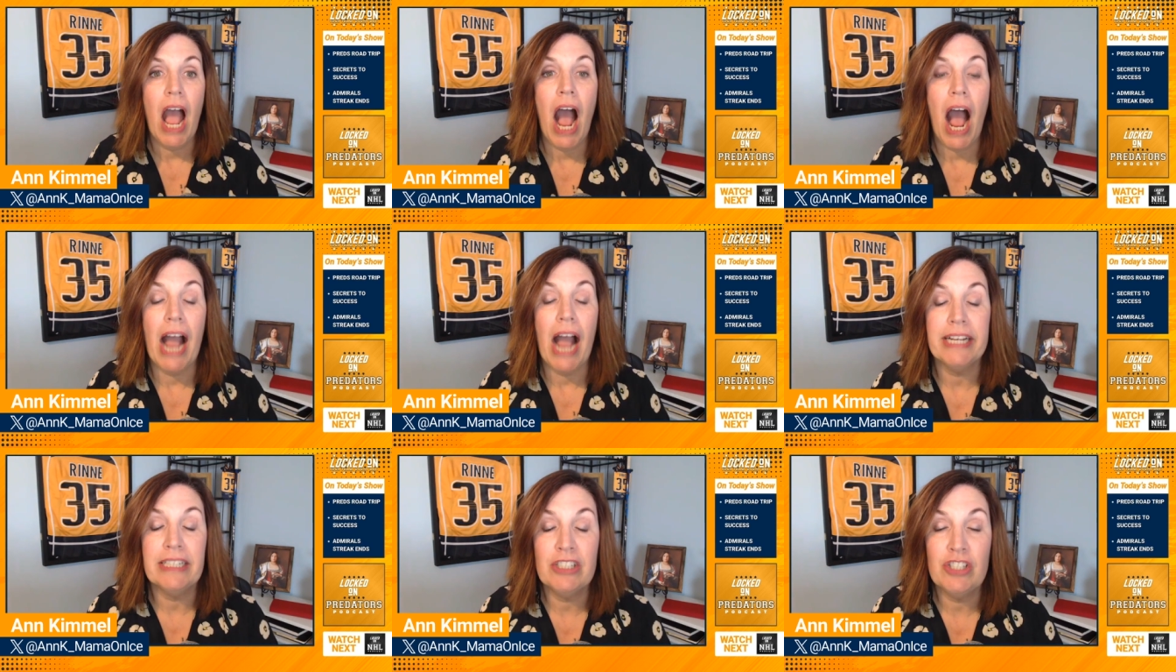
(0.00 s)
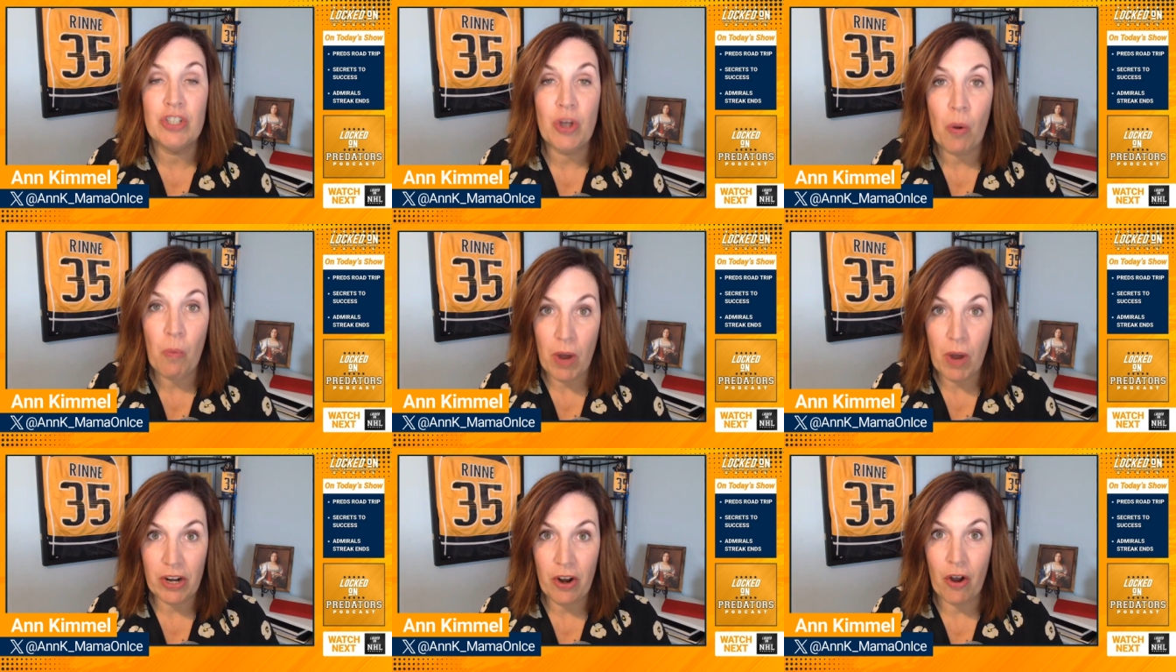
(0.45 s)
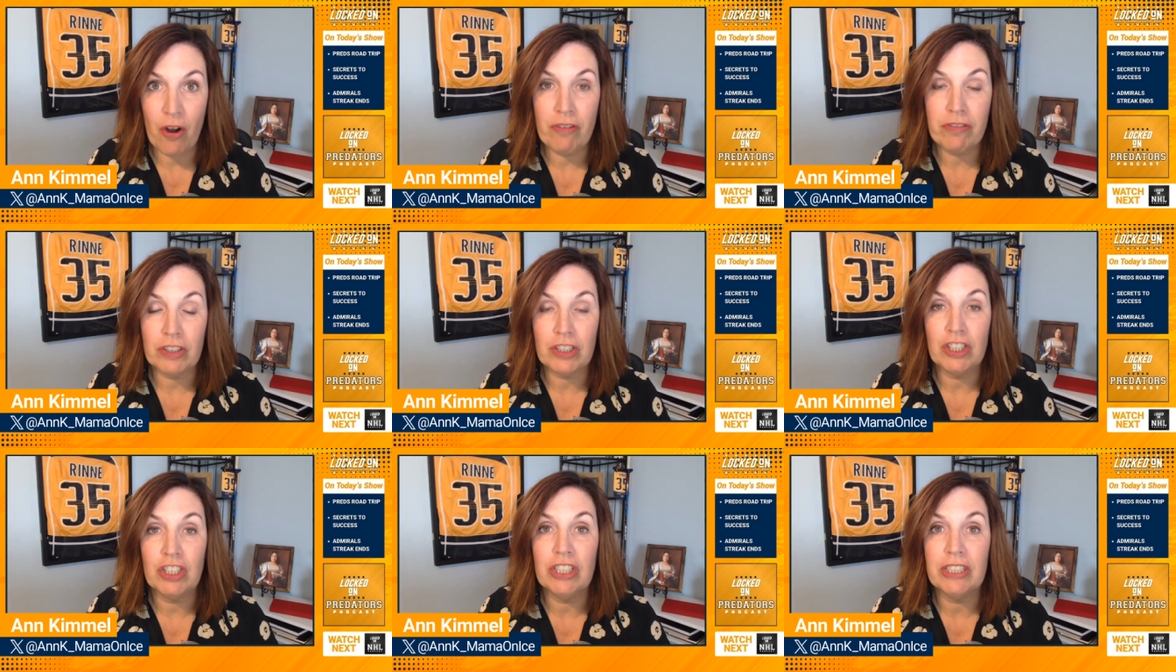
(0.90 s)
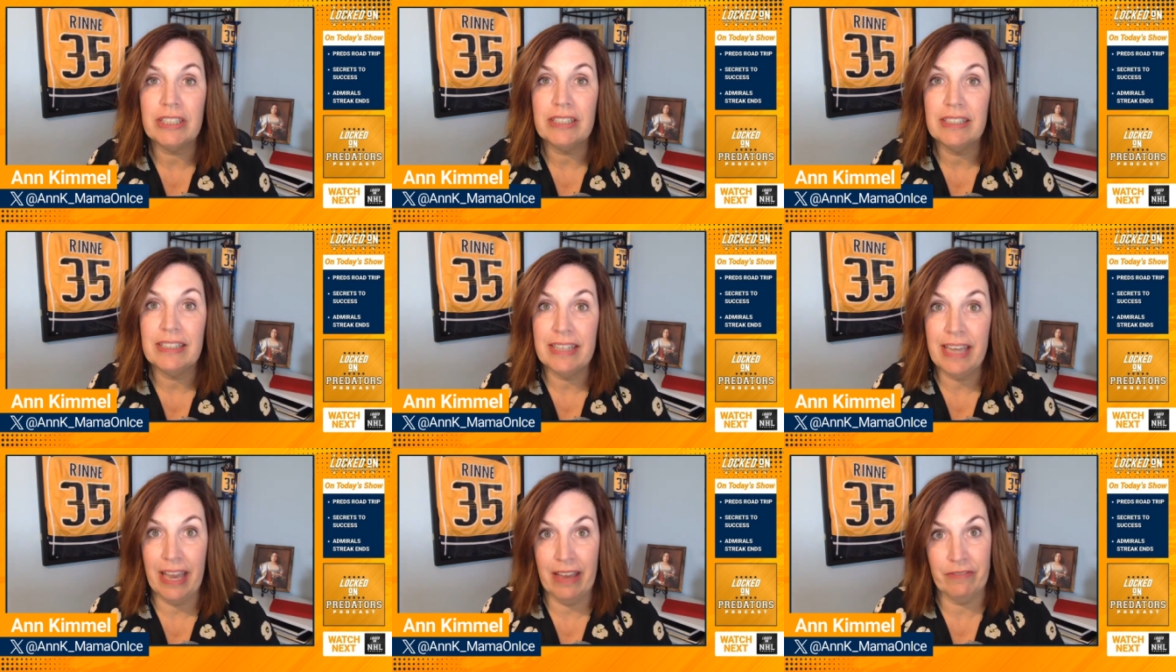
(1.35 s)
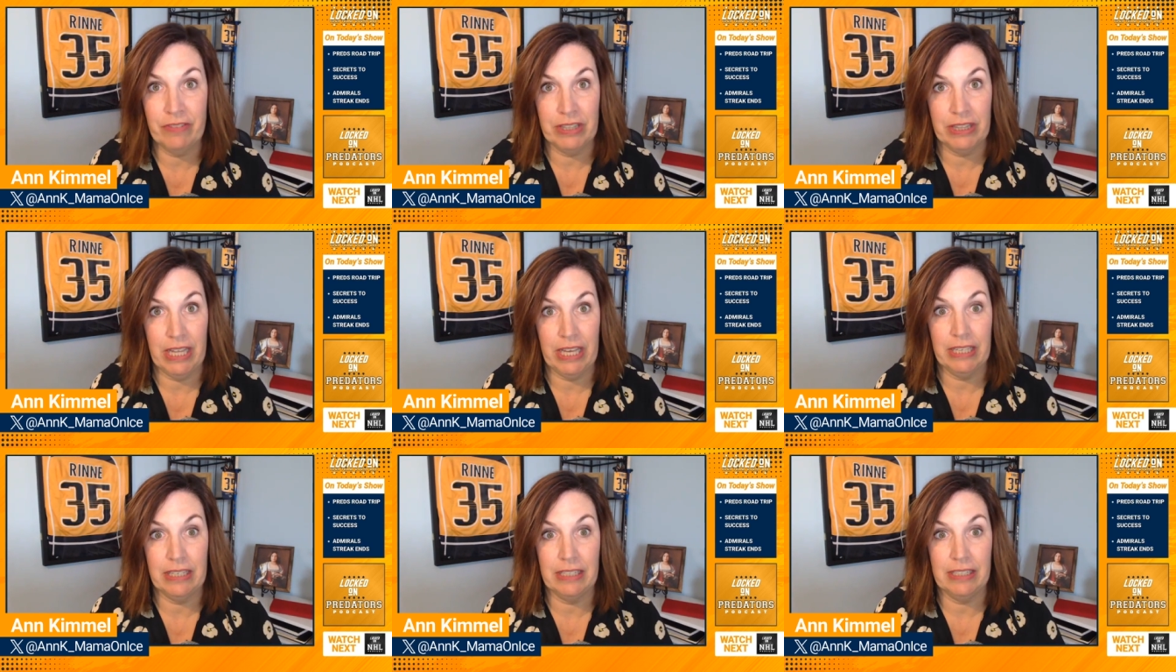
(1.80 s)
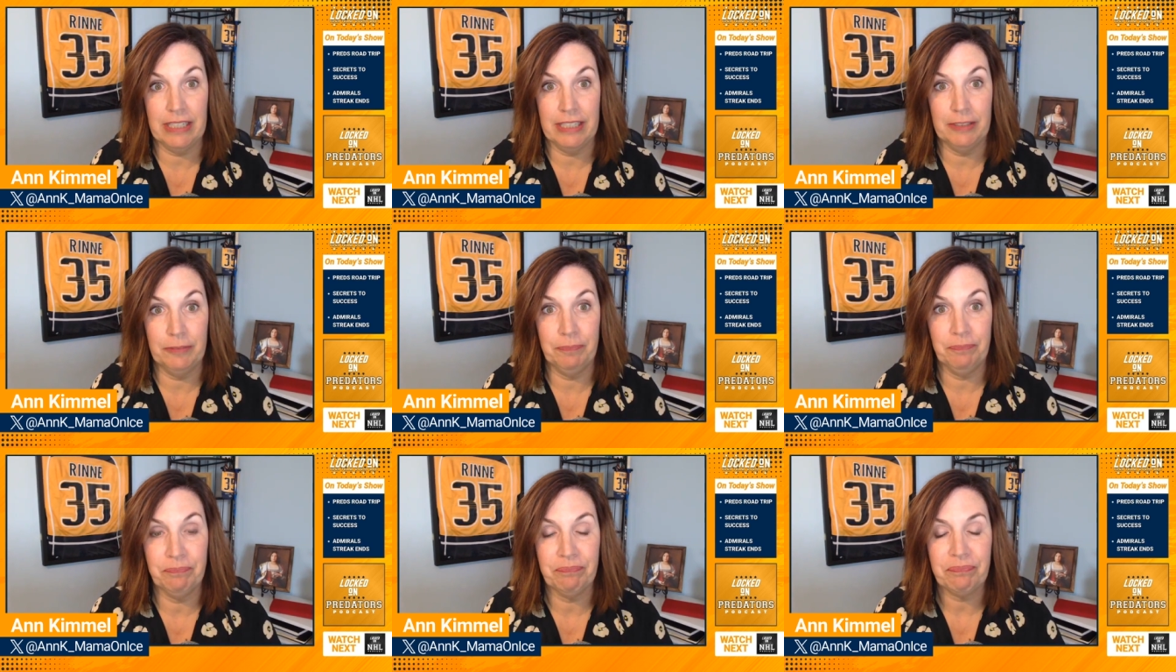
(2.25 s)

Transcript: I don't want to overlook Kevin Lankinen